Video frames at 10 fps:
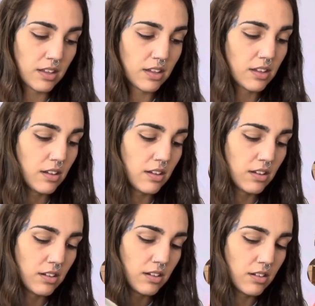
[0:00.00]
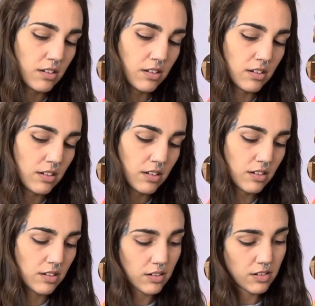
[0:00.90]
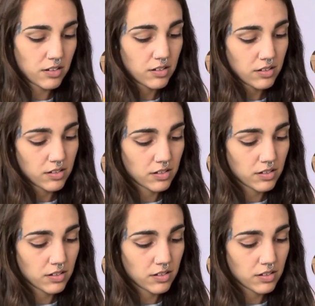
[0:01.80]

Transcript: (no one is talking)